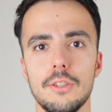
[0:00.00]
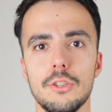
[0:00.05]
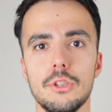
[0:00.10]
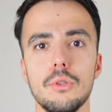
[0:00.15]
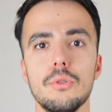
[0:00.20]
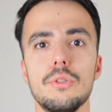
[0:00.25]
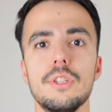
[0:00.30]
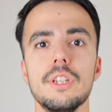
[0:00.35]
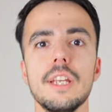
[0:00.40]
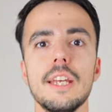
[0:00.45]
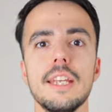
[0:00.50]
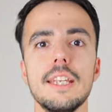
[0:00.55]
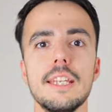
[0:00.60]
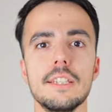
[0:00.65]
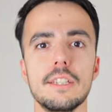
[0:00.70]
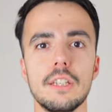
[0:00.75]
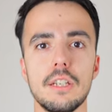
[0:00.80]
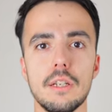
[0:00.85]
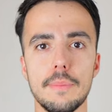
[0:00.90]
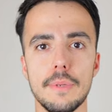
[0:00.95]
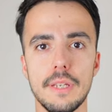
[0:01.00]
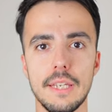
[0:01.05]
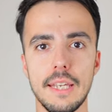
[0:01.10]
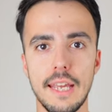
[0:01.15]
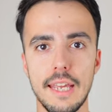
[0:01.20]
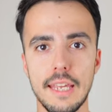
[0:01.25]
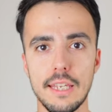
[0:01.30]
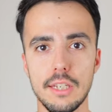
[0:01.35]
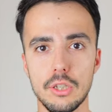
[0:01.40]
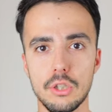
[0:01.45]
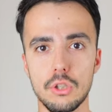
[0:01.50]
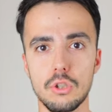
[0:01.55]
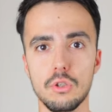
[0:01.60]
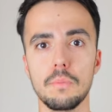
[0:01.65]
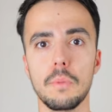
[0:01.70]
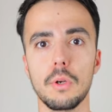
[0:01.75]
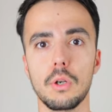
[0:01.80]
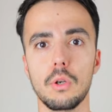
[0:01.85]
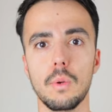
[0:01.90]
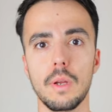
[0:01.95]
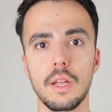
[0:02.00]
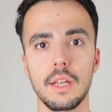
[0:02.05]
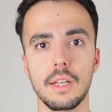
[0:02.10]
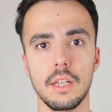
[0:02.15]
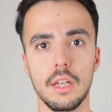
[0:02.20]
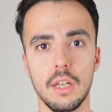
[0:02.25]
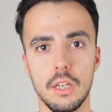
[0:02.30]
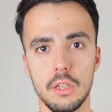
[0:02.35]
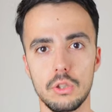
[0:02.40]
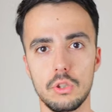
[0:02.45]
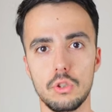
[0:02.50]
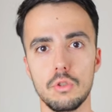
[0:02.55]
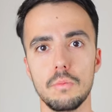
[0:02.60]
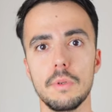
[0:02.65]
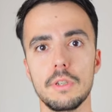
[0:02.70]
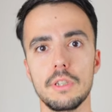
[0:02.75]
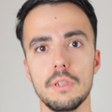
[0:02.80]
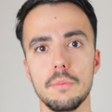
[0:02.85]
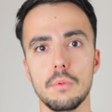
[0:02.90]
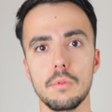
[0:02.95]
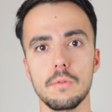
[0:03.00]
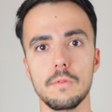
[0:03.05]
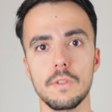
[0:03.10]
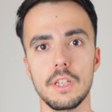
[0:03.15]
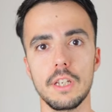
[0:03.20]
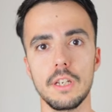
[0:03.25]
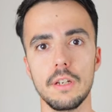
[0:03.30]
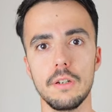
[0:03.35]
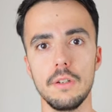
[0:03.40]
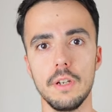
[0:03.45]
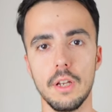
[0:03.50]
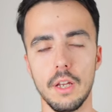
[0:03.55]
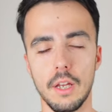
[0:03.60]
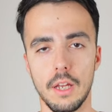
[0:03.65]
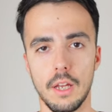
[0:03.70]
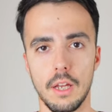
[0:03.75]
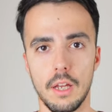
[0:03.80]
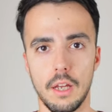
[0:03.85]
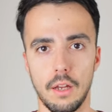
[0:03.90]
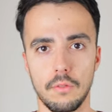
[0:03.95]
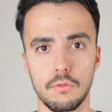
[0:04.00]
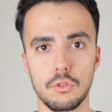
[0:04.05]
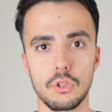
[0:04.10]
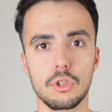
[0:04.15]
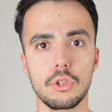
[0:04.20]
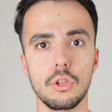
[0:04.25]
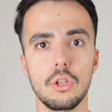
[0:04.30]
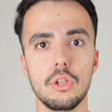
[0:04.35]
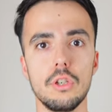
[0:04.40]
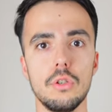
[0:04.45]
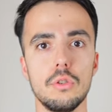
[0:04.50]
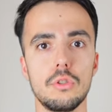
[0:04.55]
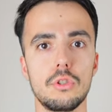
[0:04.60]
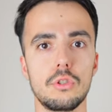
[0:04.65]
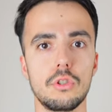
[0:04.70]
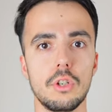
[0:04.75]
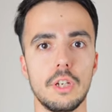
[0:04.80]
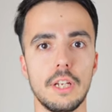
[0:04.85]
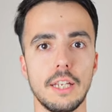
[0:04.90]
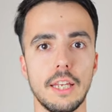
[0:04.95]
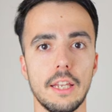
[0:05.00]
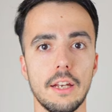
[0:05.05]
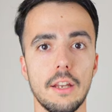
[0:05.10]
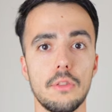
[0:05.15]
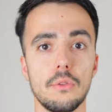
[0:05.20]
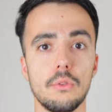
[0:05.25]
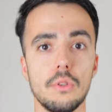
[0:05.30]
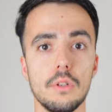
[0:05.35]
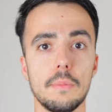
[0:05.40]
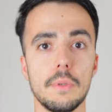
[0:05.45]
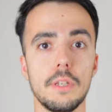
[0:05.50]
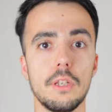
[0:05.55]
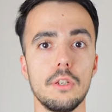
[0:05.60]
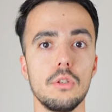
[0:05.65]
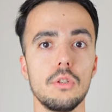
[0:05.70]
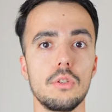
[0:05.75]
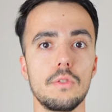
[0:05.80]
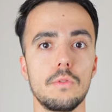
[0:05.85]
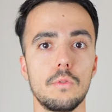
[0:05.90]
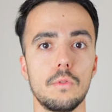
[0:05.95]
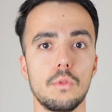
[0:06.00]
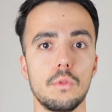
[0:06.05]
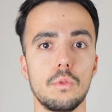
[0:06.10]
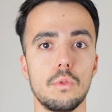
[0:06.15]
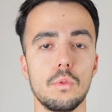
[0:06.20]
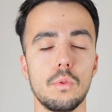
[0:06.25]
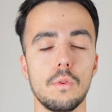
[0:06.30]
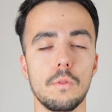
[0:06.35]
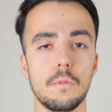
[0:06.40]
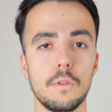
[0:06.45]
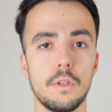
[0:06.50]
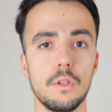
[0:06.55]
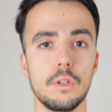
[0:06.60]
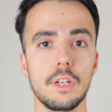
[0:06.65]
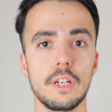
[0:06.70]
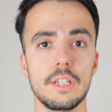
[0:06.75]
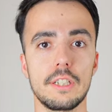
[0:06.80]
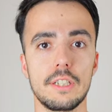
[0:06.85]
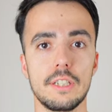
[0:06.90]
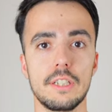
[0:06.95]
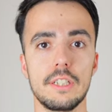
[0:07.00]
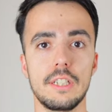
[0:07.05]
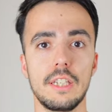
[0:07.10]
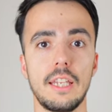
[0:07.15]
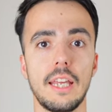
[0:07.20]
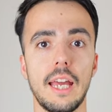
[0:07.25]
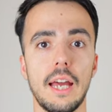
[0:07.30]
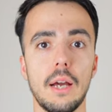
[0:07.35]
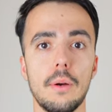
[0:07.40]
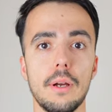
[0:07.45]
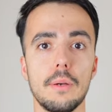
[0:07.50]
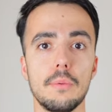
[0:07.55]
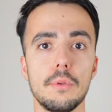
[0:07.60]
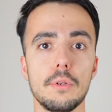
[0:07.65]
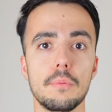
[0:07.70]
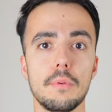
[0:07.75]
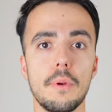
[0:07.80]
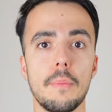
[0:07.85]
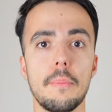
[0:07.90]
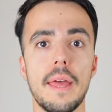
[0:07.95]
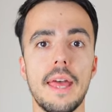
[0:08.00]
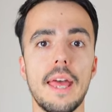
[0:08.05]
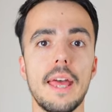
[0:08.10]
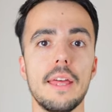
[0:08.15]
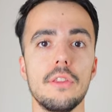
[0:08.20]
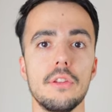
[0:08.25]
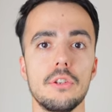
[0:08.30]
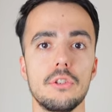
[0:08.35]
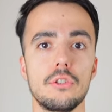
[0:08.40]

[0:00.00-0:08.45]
So today is going to be a super quick, super simple video. I've just got a new string and I thought it'd be useful for you guys to see how I would prepare the